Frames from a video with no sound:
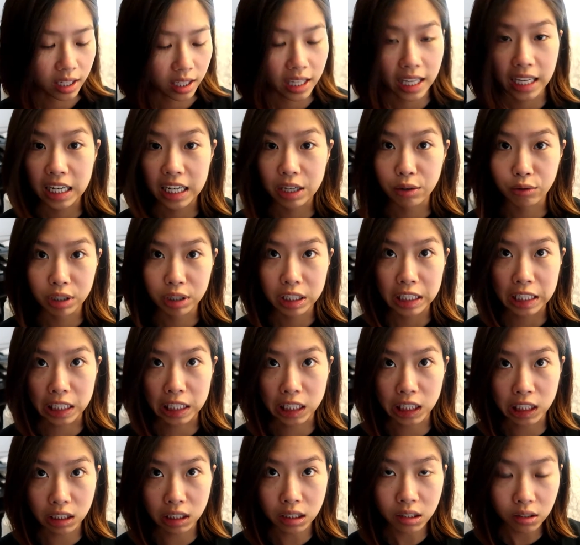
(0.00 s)
uh, getting really
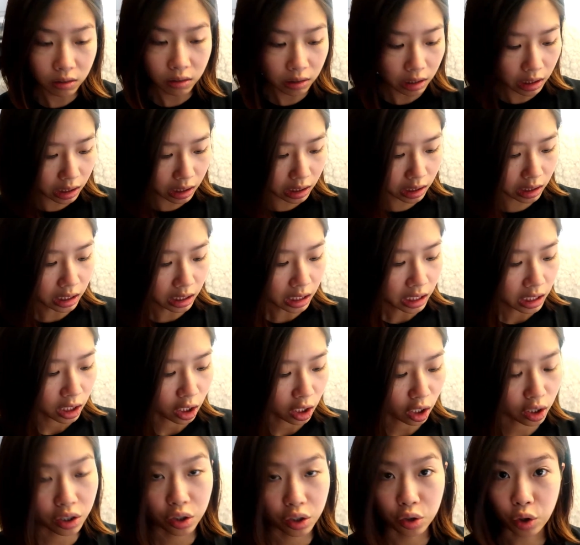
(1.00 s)
hungry
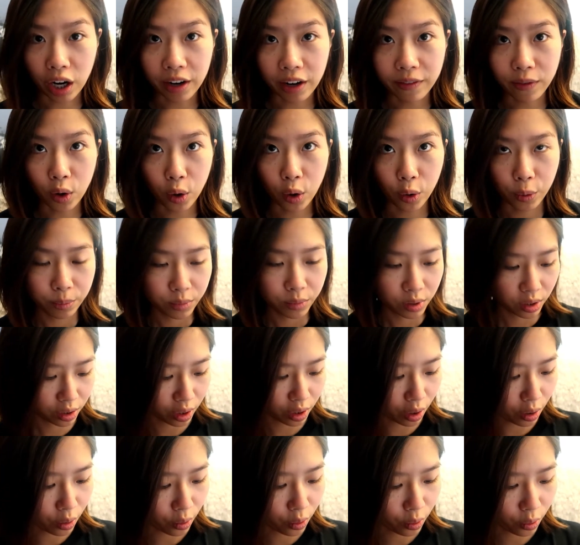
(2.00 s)
on the drive home,
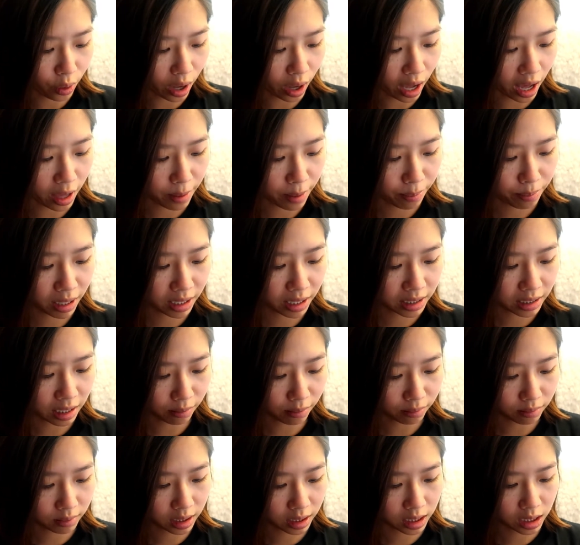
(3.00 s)
so I picked
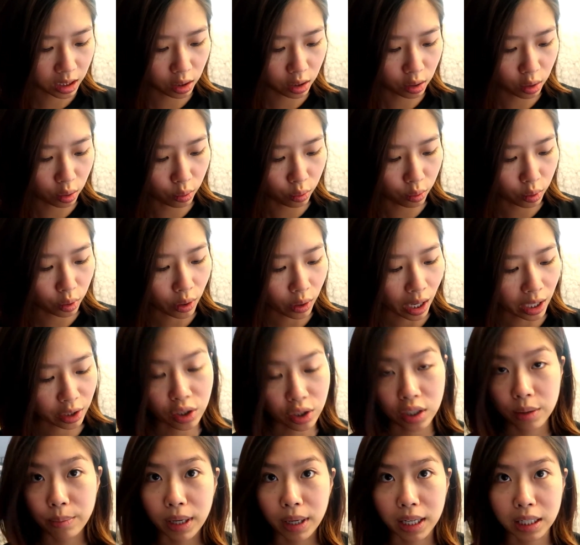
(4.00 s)
up this noodle.
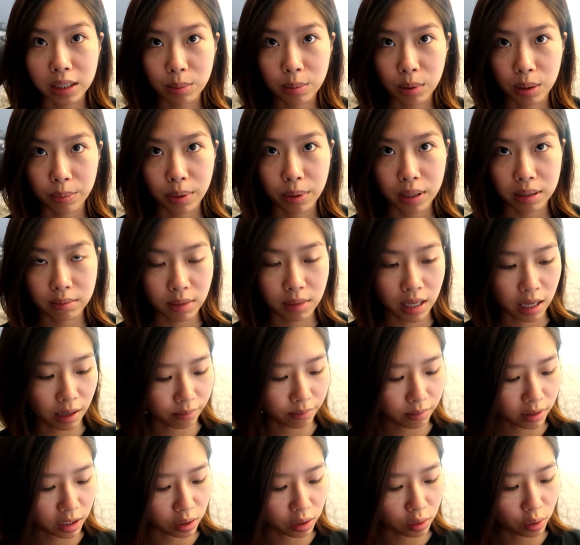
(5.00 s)
Actually, my husband picked me
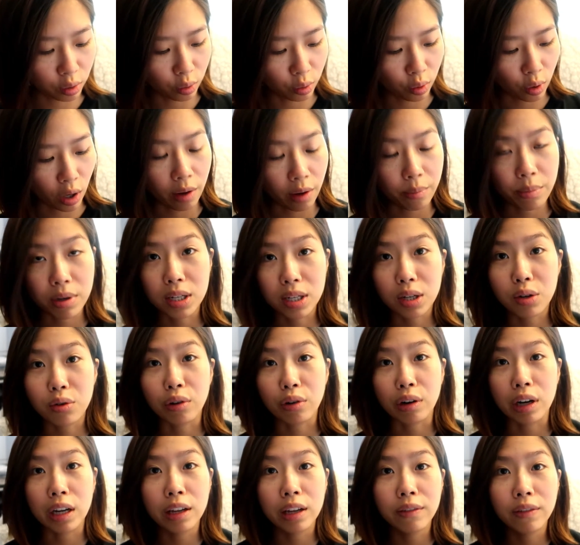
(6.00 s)
up this noodle. I've been
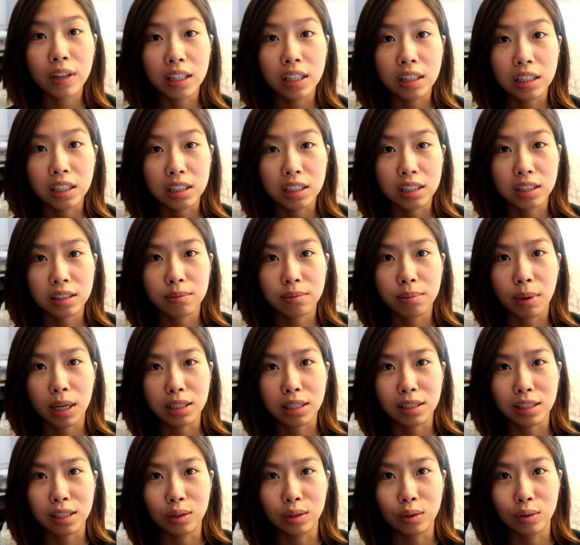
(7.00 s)
craving this
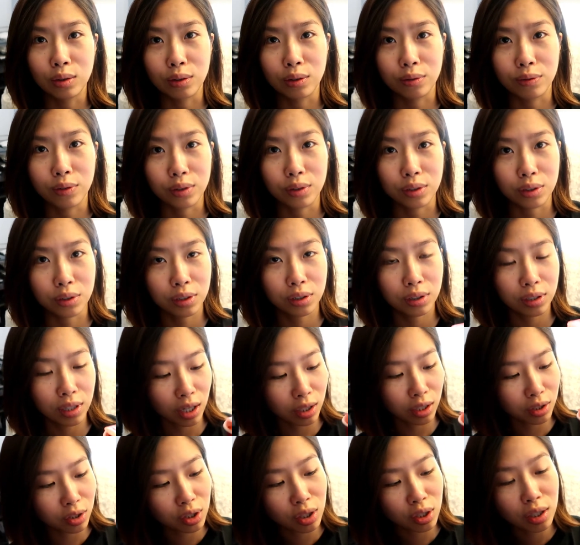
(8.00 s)
spicy noodle for
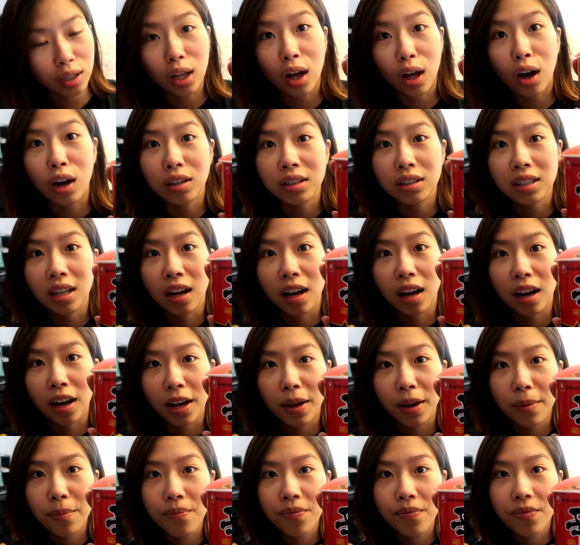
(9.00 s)
such a long
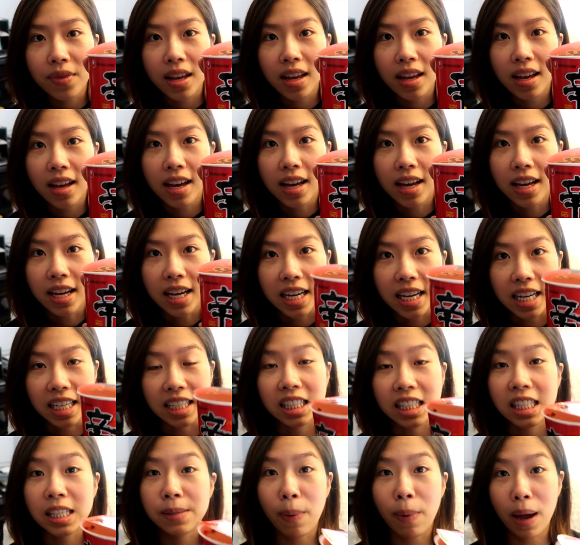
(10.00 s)
time.
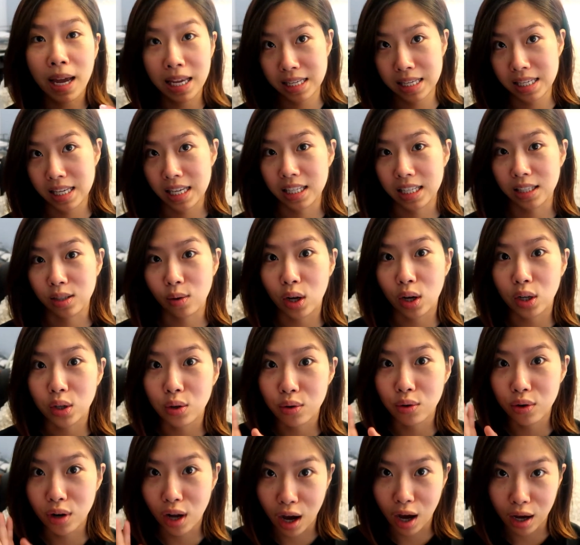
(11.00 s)
It's spicy, so I
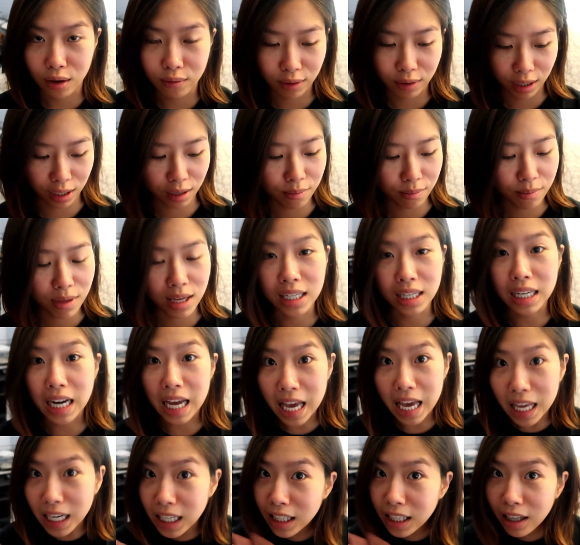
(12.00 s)
do not recommend
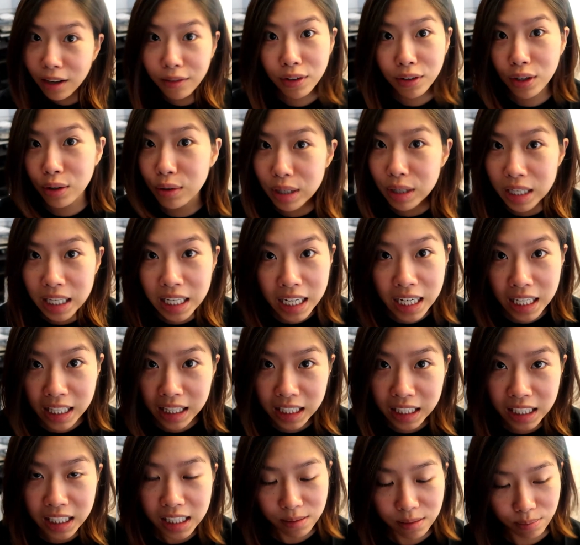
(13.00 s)
any of you eating
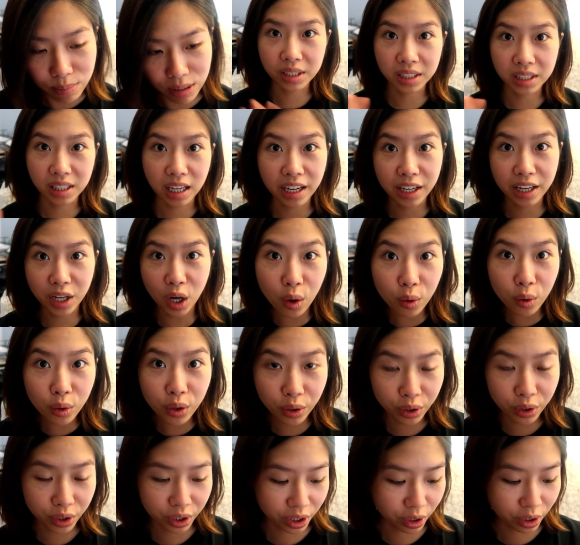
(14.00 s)
this because I know
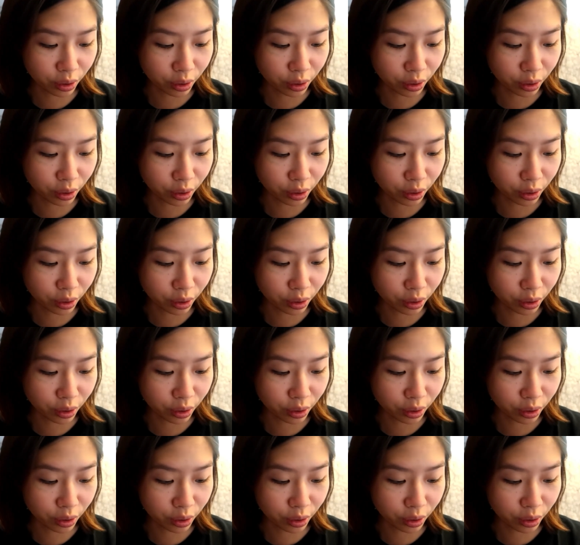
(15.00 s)
you are